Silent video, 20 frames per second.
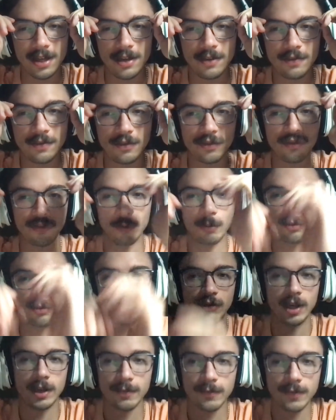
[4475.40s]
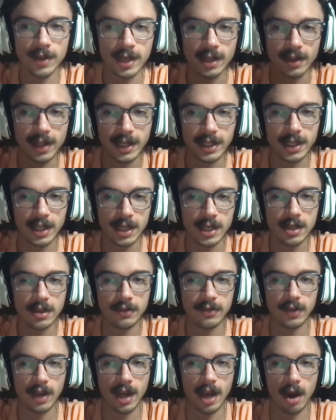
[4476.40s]
He's just so shifty. Like, he
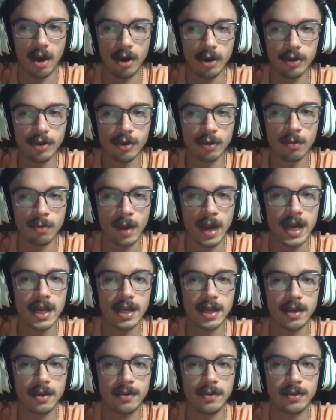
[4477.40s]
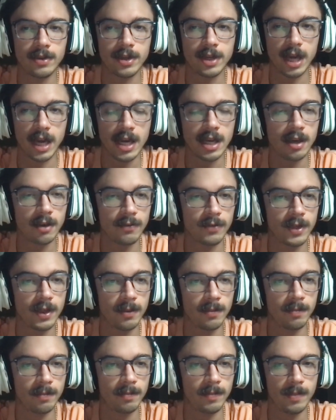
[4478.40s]
is underrated king of
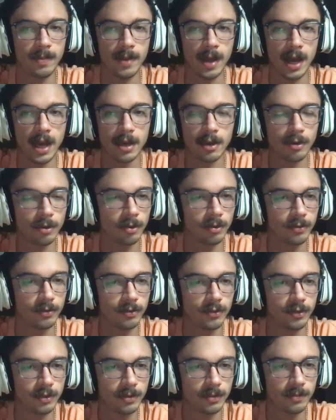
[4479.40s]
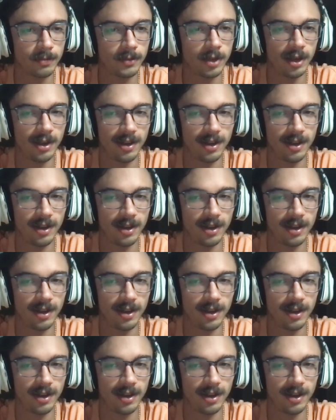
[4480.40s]
the ankles.